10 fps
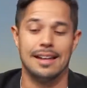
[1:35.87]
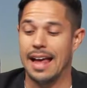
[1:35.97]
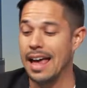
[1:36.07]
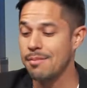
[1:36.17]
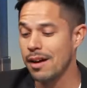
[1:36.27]

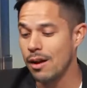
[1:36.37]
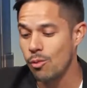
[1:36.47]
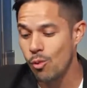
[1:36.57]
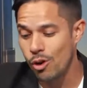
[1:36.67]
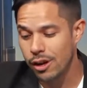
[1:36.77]
I'm
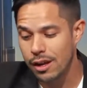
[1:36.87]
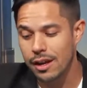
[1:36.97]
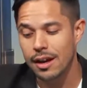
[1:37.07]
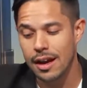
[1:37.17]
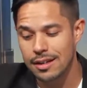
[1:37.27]

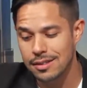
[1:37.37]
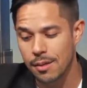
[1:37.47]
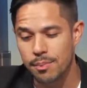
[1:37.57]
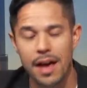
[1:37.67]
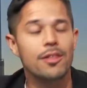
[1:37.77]
working as a
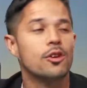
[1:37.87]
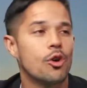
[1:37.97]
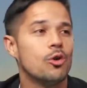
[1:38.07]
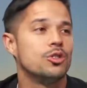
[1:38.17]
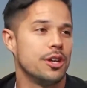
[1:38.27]
paddle
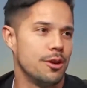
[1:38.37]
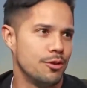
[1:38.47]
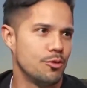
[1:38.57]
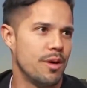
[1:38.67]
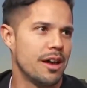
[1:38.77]
coach here
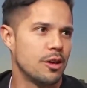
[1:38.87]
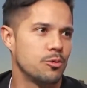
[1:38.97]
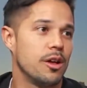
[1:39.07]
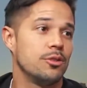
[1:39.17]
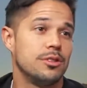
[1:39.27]
in Dubai as
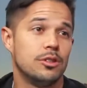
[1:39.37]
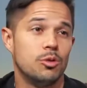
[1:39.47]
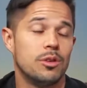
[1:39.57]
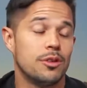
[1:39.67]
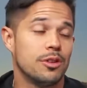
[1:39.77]
well since
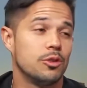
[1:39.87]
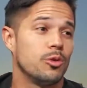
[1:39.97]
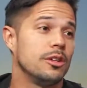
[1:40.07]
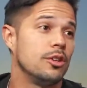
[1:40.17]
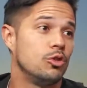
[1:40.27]

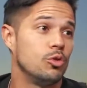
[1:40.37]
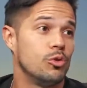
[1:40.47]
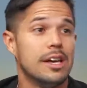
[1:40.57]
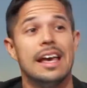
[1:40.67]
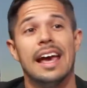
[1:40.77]

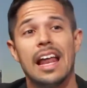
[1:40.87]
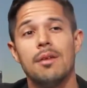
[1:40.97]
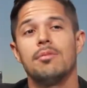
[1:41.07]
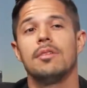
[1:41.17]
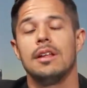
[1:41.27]
2022. And
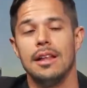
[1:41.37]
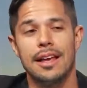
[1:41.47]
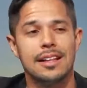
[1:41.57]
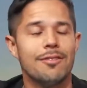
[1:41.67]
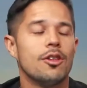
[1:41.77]
I'm
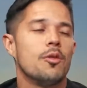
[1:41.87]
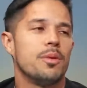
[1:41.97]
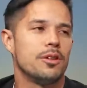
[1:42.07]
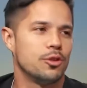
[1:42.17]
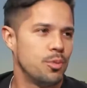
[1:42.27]
like
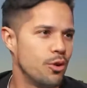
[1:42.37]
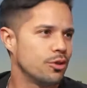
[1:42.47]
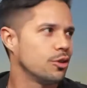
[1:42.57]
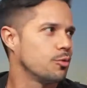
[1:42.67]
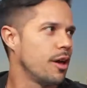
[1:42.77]
developing the
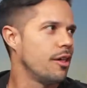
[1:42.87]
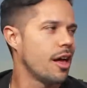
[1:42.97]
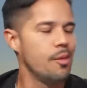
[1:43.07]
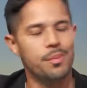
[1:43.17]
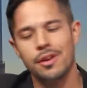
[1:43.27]
sports as well,
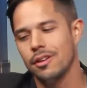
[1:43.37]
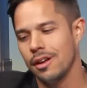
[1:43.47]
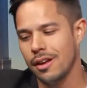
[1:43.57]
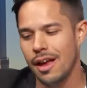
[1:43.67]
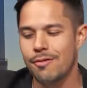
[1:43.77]
helping
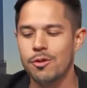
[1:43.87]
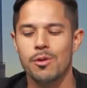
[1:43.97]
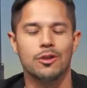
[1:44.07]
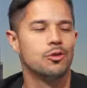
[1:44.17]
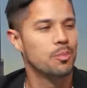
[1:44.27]

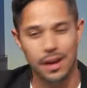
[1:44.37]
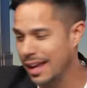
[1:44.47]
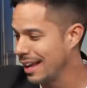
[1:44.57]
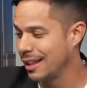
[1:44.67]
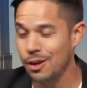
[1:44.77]
everyone to
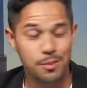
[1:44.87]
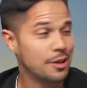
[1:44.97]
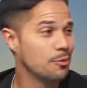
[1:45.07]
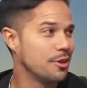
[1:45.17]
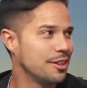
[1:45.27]
play a little
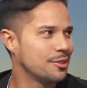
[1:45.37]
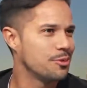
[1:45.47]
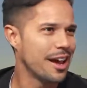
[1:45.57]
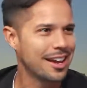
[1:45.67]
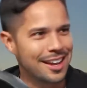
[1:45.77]
bit with this
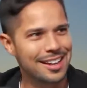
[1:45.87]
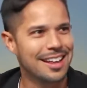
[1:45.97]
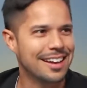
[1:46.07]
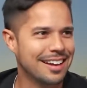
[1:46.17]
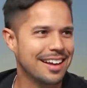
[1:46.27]
racket
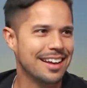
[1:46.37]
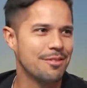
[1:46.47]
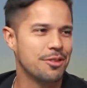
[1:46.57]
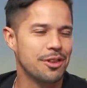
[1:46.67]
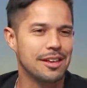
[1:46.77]
and
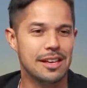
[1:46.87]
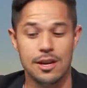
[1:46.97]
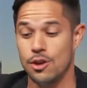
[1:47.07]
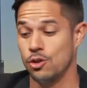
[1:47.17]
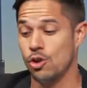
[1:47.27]
everything.
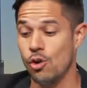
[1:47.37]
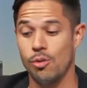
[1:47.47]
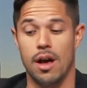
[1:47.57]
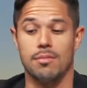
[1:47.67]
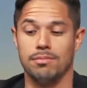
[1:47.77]
So
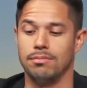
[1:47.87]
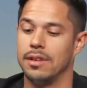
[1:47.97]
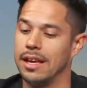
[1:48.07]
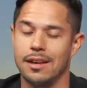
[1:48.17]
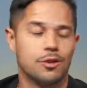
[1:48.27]
I'm
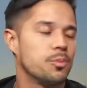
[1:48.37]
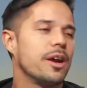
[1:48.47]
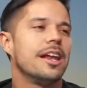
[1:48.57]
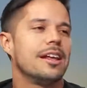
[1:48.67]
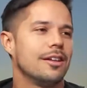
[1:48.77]
like
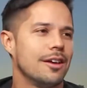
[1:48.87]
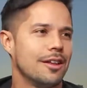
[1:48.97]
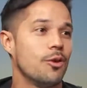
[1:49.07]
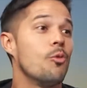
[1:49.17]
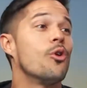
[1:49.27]
spreading
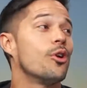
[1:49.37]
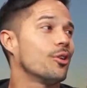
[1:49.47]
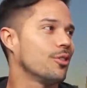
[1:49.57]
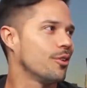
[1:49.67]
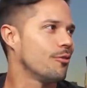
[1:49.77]
the
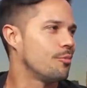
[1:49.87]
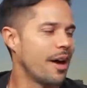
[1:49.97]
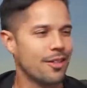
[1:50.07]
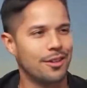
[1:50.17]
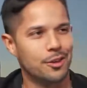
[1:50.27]
word of
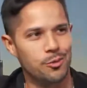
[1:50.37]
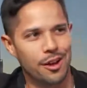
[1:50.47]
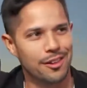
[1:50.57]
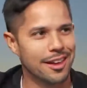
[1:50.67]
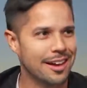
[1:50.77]
paddle as
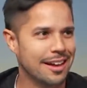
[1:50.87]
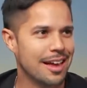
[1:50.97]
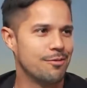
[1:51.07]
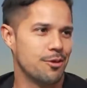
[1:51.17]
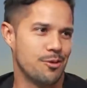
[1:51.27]
well
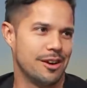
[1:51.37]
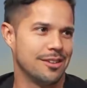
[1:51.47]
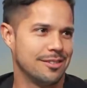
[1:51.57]
everywhere.